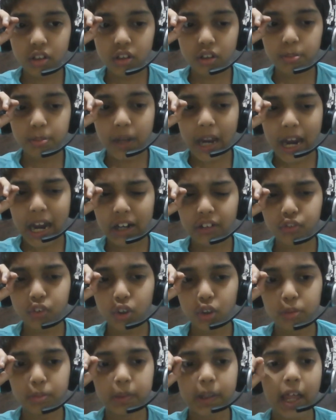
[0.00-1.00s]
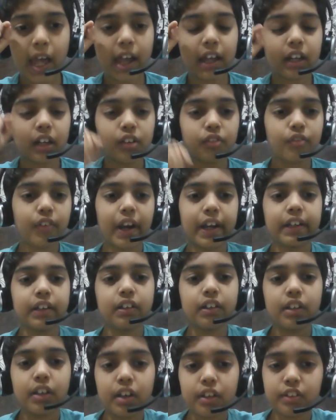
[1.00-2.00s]
bad for black, and
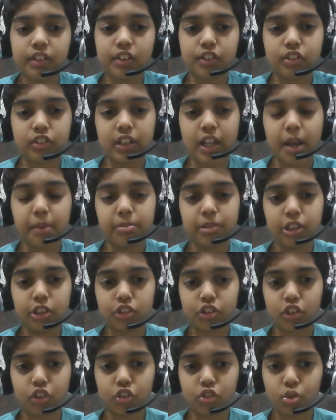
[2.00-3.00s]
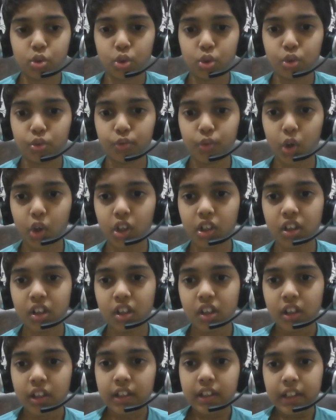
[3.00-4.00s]
white does establish a stone wall.
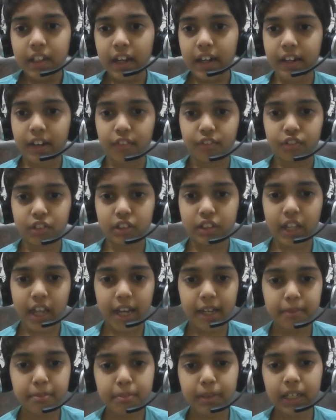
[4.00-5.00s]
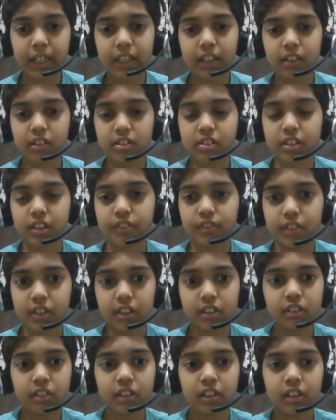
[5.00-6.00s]
And after knight
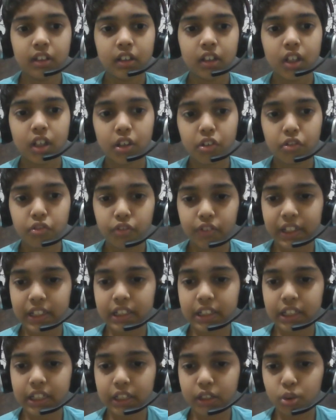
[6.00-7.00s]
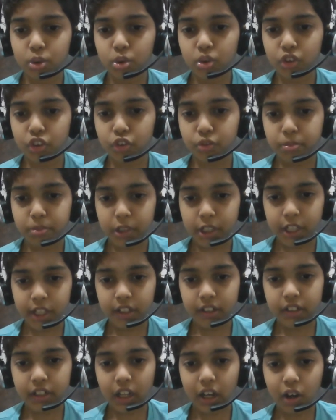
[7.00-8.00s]
bd7, queen e2 is
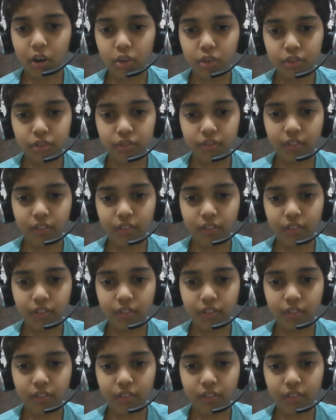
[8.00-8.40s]
played. Now